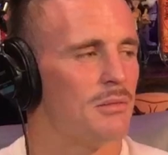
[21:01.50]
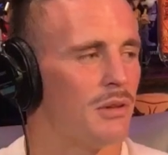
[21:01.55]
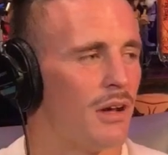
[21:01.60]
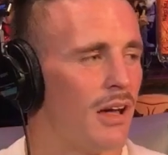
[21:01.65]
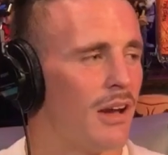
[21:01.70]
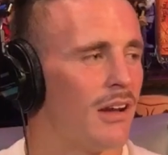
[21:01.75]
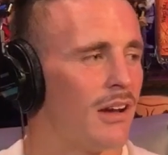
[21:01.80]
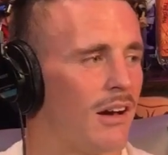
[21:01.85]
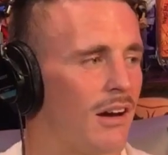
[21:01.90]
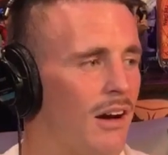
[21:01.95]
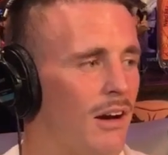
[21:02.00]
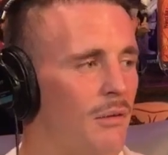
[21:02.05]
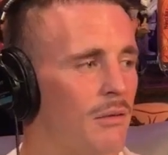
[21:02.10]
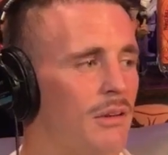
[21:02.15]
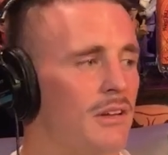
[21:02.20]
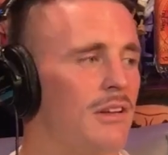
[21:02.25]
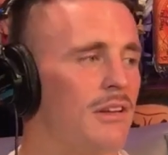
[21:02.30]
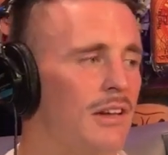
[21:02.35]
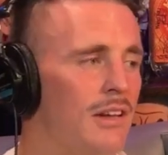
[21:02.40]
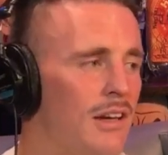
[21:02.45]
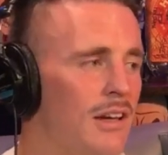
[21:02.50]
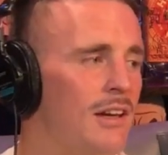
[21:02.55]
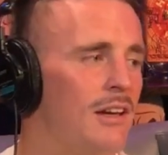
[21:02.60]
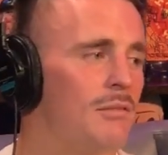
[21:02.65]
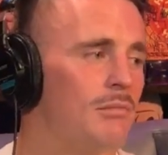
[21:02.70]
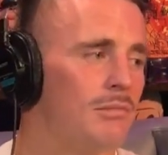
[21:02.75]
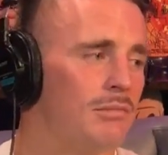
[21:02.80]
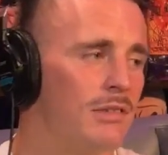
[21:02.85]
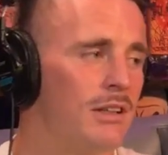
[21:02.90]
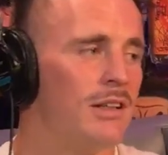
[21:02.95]
like the guy when you hit
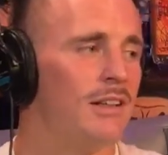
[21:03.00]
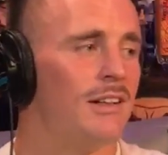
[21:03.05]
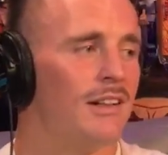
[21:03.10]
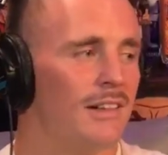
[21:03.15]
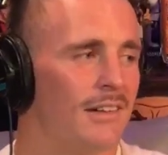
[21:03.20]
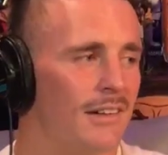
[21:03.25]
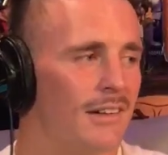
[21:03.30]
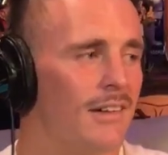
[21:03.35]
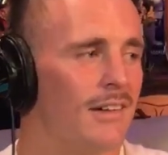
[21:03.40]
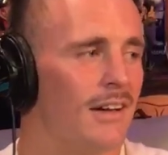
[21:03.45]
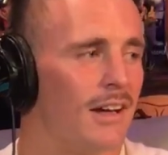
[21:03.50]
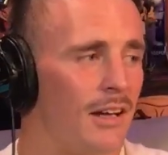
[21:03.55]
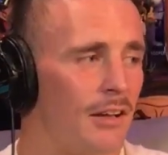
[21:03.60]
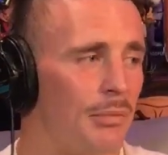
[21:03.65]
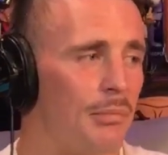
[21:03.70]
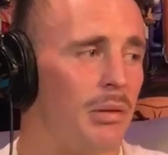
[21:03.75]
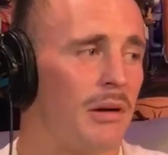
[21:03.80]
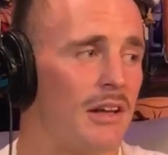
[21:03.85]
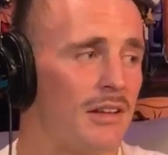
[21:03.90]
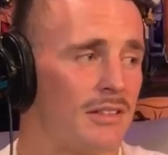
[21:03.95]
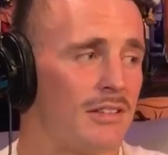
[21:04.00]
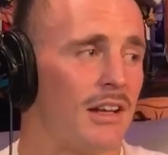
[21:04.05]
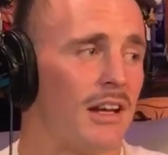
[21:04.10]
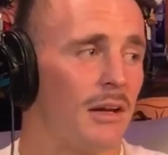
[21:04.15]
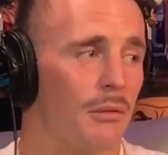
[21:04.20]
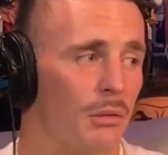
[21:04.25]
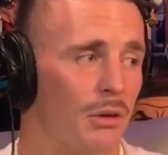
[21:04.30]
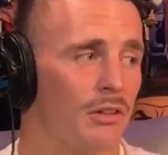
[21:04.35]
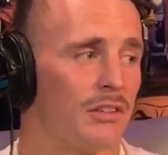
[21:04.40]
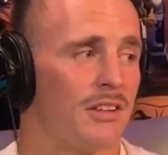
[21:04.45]
him, he's pissed and
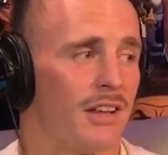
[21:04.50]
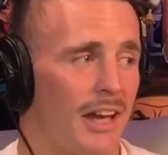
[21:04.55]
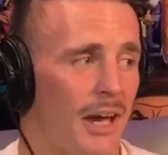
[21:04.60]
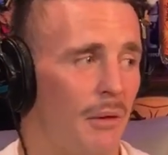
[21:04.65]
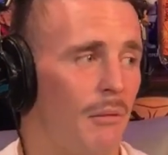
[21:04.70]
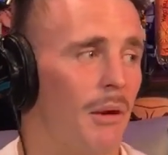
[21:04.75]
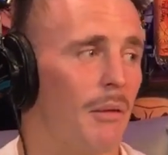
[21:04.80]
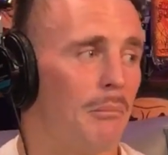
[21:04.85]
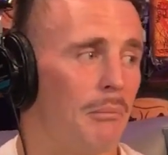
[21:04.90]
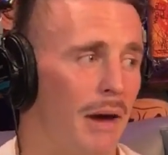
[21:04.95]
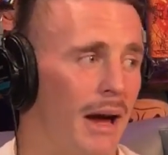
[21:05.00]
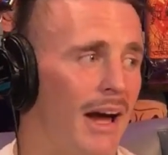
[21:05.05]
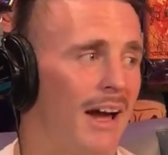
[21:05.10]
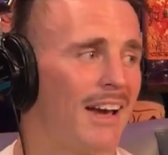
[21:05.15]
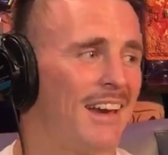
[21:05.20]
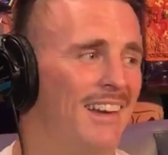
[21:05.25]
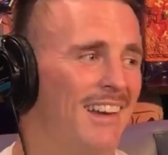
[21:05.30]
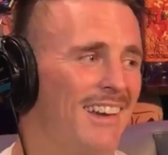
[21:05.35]
he wants to get one back.